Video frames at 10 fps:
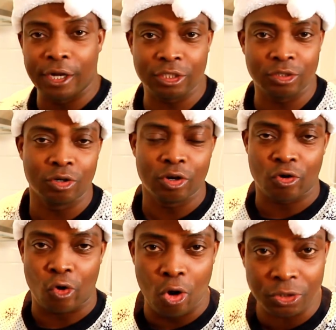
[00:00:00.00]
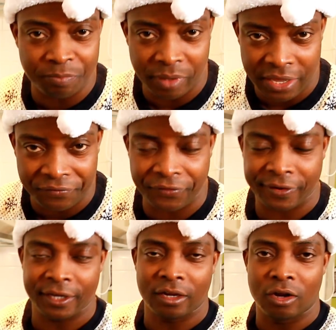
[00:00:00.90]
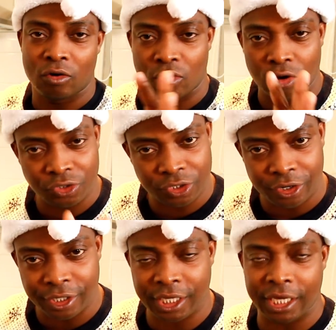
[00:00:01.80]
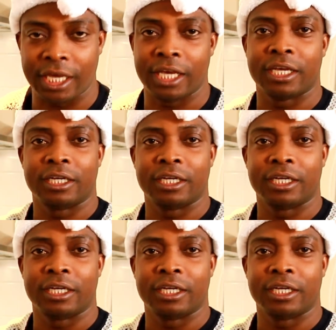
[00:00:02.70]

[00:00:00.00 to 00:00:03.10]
to do roast beef, roast turkey,